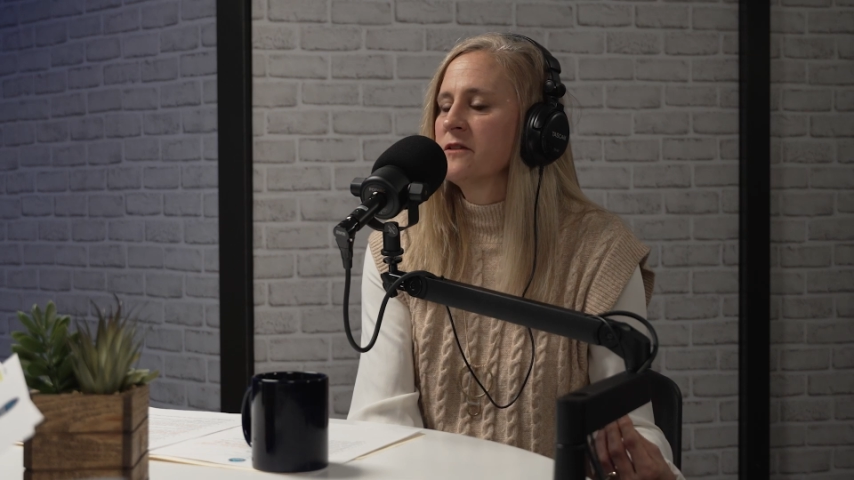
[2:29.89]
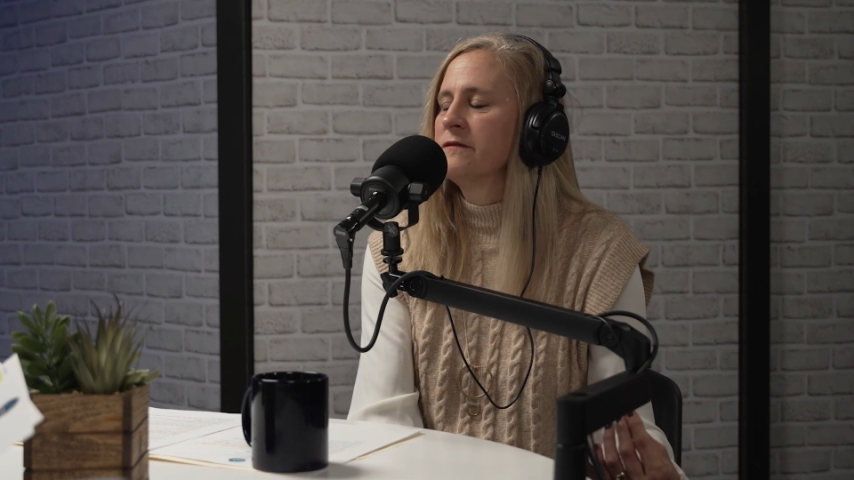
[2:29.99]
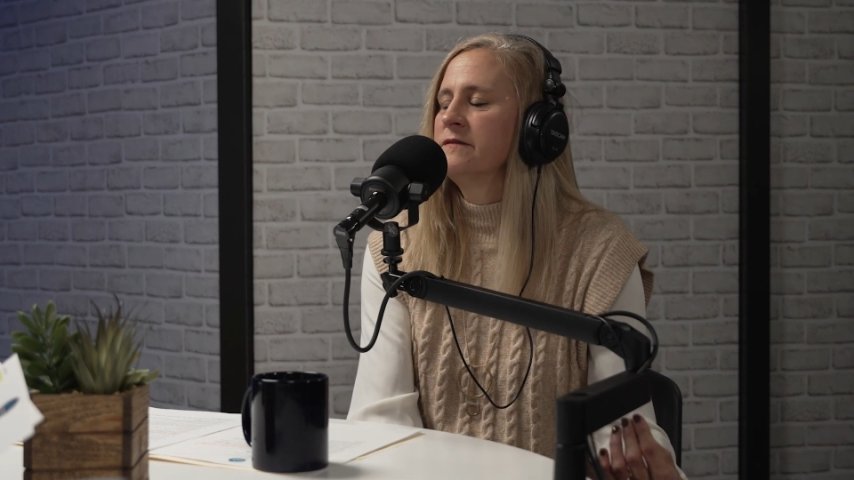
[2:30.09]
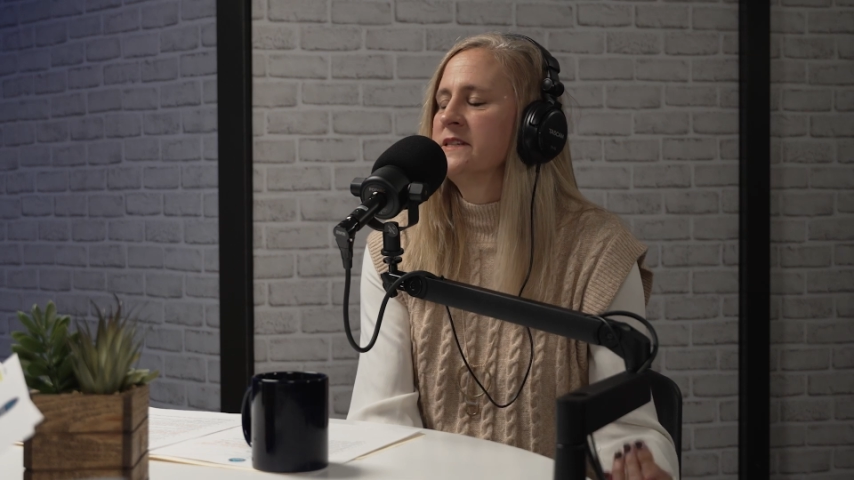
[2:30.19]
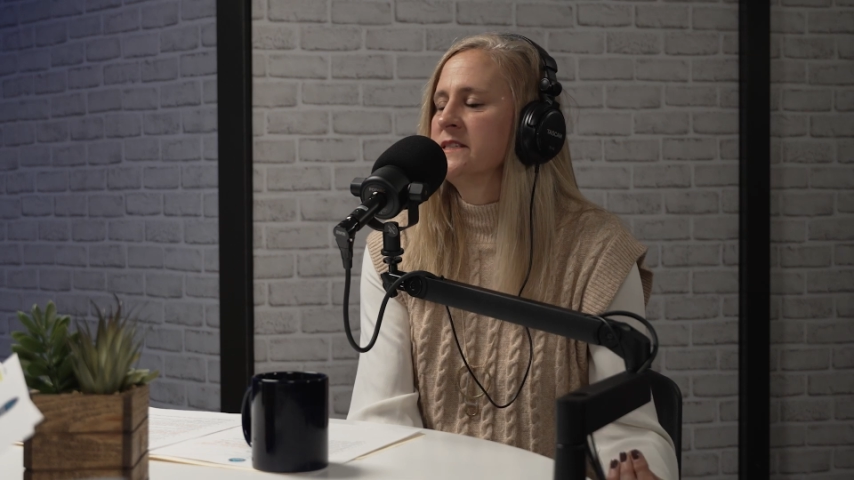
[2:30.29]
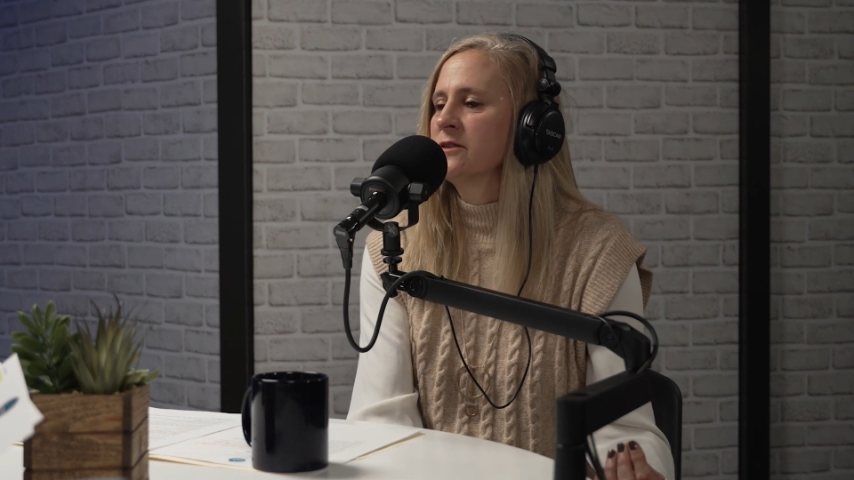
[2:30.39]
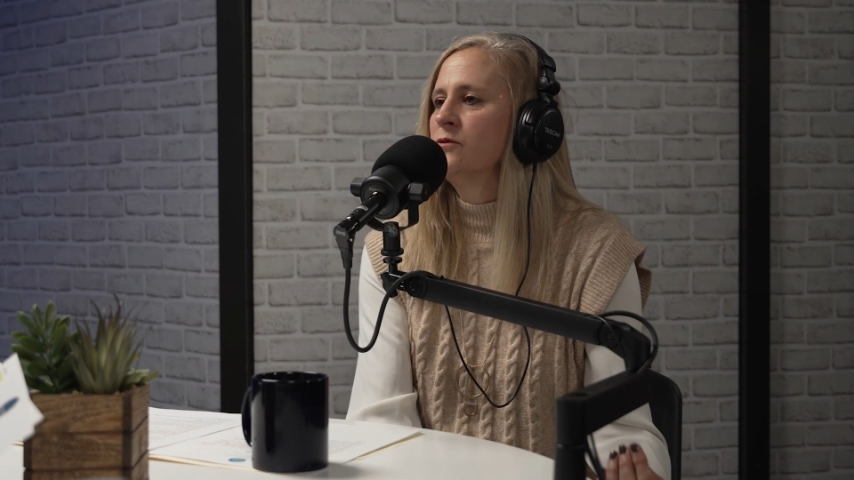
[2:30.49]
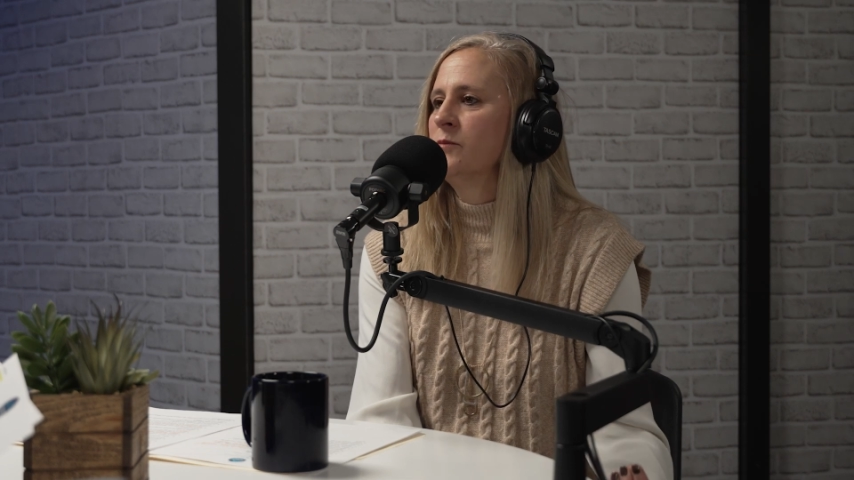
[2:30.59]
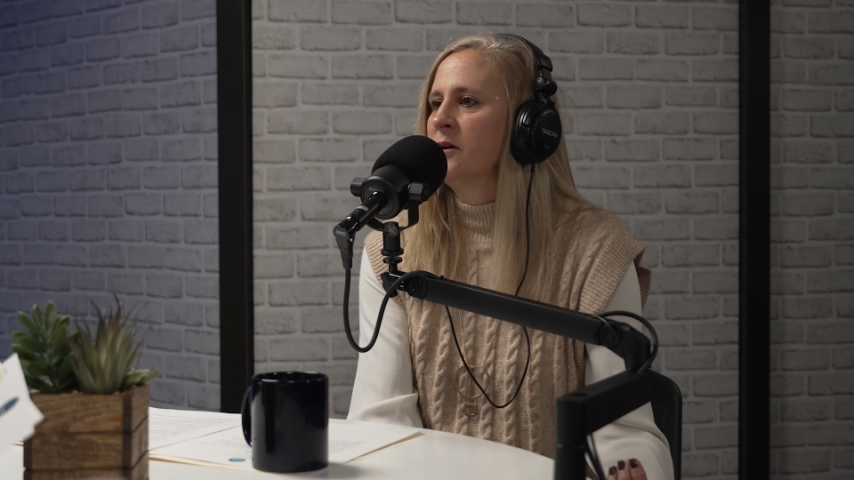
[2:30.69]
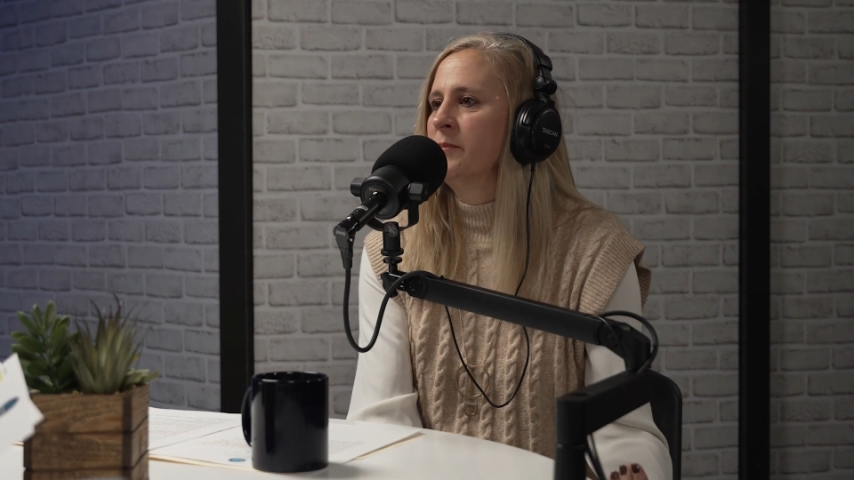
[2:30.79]

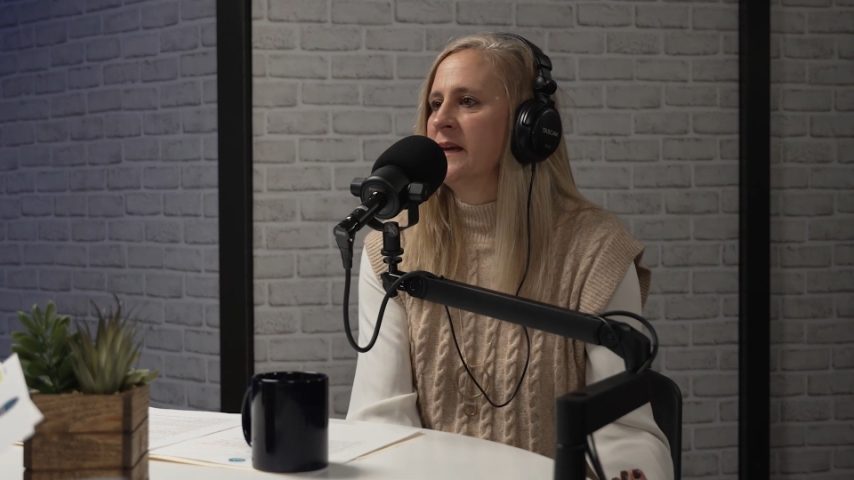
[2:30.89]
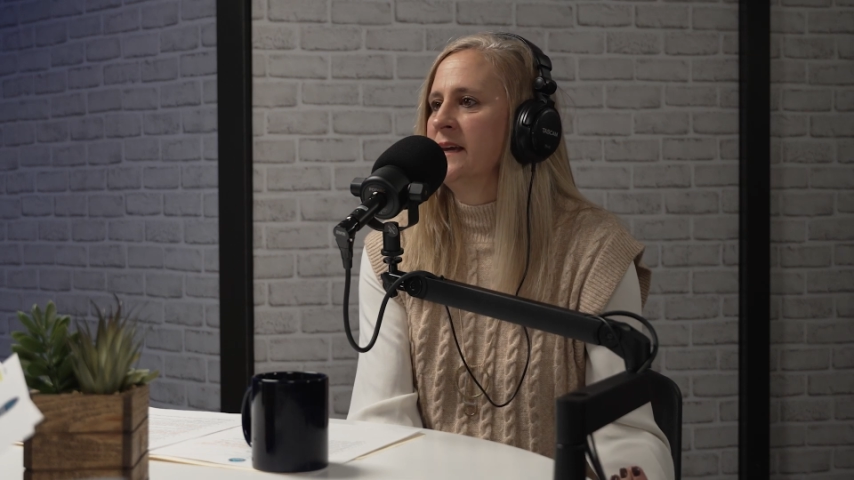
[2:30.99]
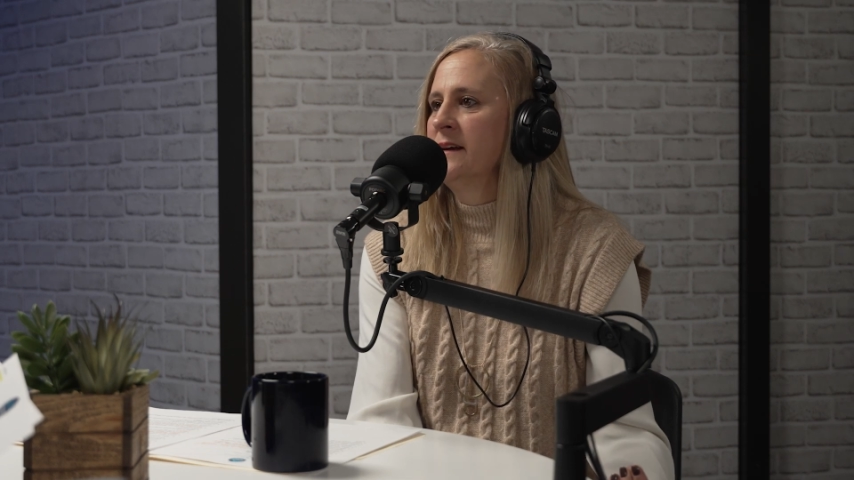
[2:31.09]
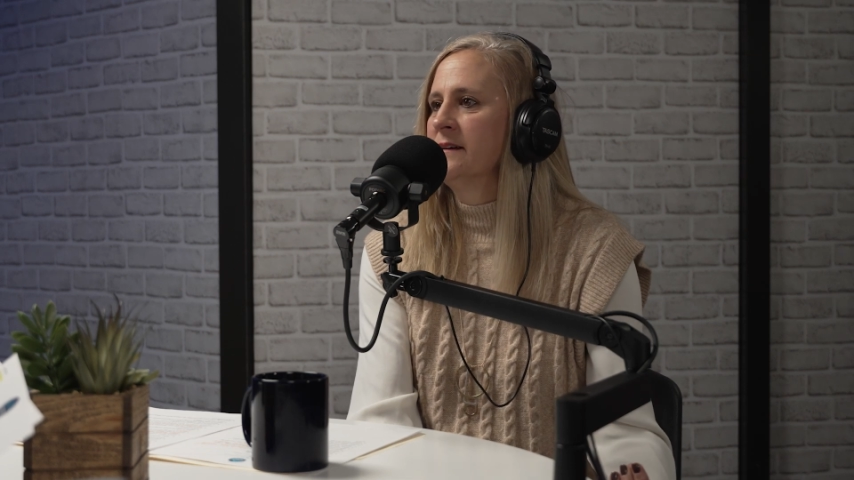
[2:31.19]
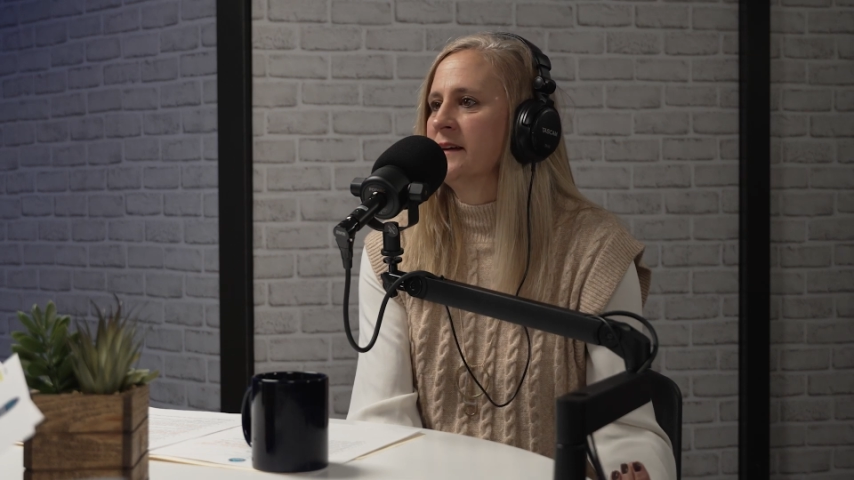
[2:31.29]
physical well-being